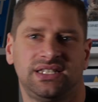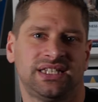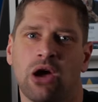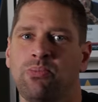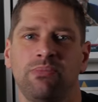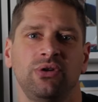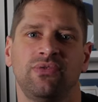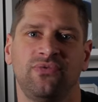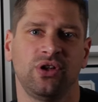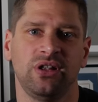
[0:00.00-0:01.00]
tell people you're
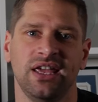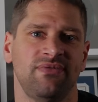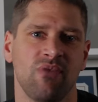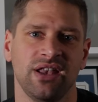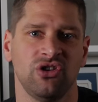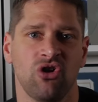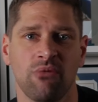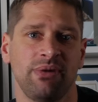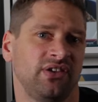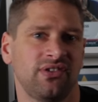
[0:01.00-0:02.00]
full even when you're
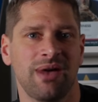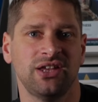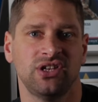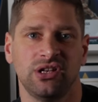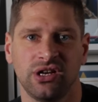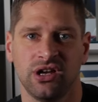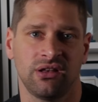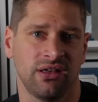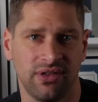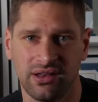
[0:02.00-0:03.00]
not, because it makes you look good,
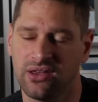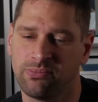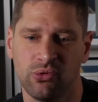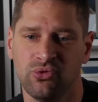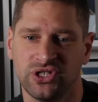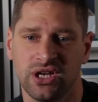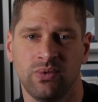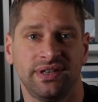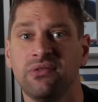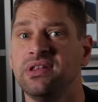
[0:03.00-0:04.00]
and I think that's bullshit.
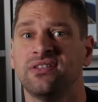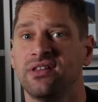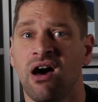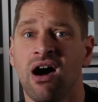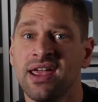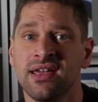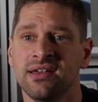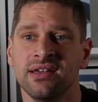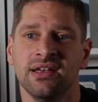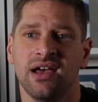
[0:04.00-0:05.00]
We don't need to lie,
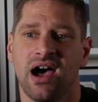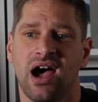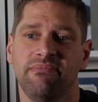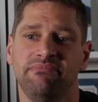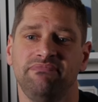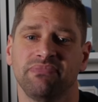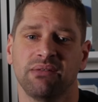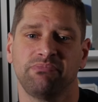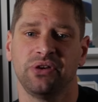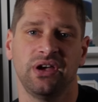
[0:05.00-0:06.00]
and
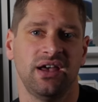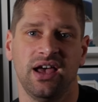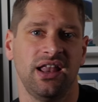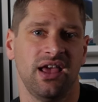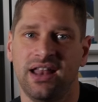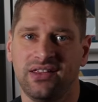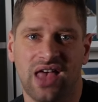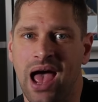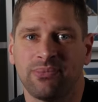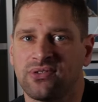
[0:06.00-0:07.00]
it's
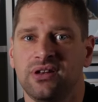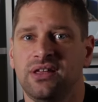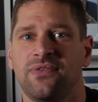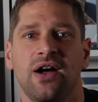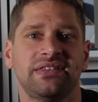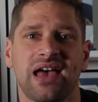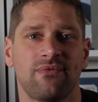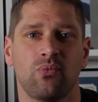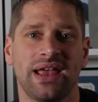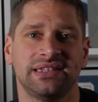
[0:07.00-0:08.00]
absolutely fine to
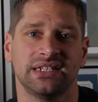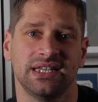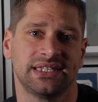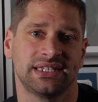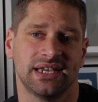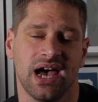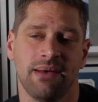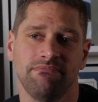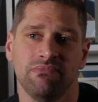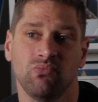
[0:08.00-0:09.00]
have a waiting list
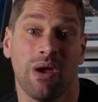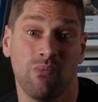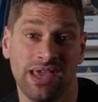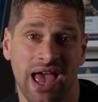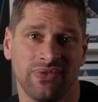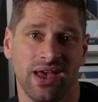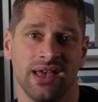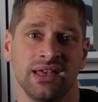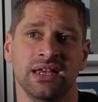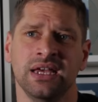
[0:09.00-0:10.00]
when we get there.